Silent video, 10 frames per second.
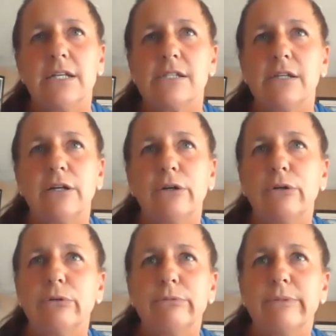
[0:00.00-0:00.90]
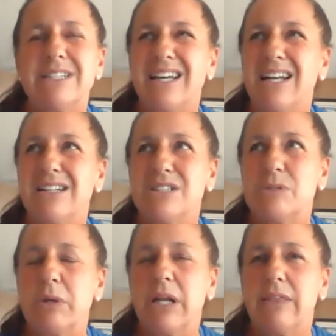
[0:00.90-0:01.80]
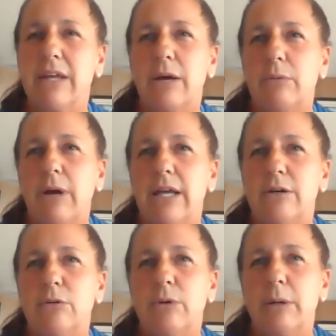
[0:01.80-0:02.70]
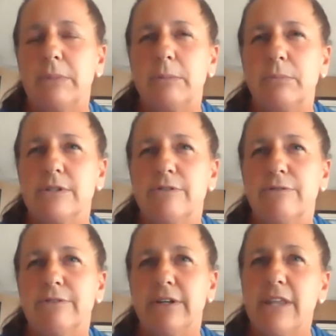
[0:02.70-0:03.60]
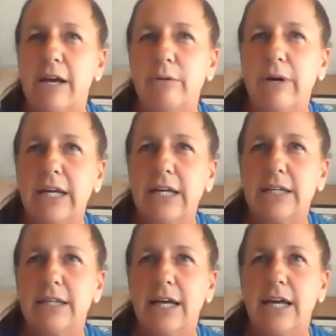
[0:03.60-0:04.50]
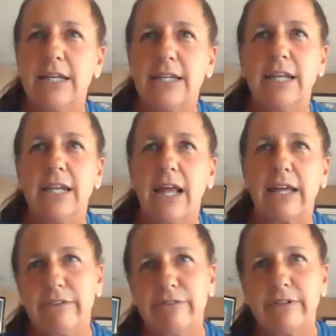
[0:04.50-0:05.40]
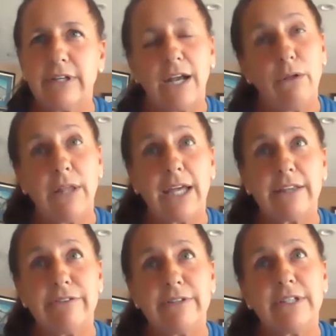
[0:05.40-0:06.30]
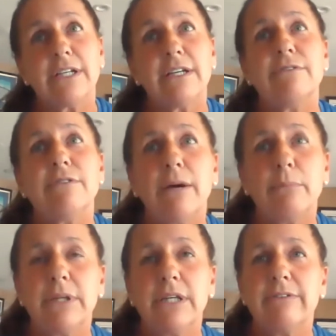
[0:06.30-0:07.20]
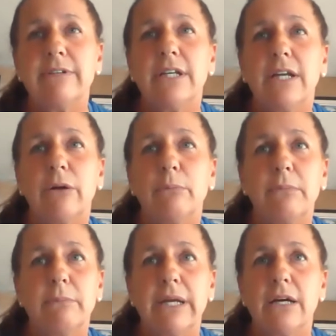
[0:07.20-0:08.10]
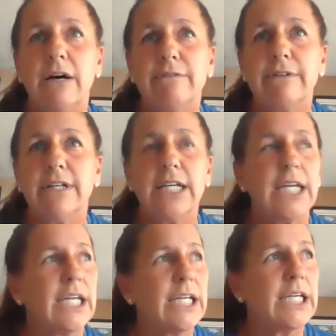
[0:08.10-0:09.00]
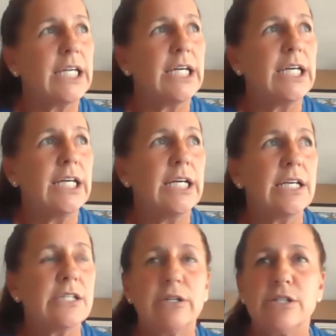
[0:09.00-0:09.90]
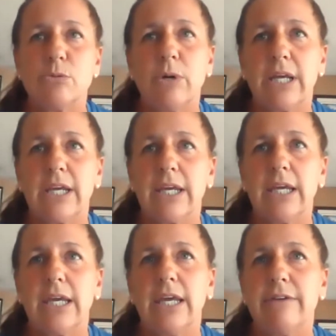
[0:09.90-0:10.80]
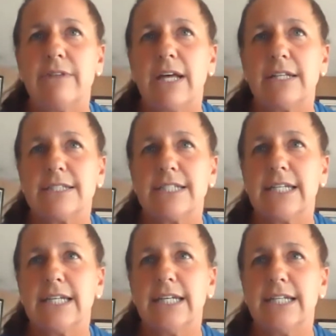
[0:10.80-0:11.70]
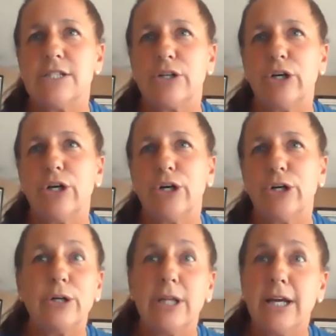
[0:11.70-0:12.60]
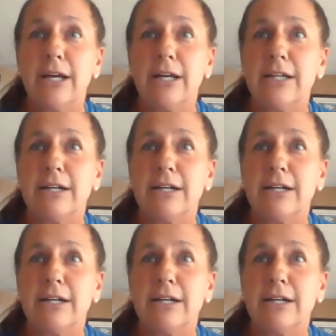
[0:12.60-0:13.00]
so it's kind of just been a thing. I don't want people to feel that way. I didn't like the feeling. I don't like the feeling of not believing or being confident. And so I just want to give that to kids early on in their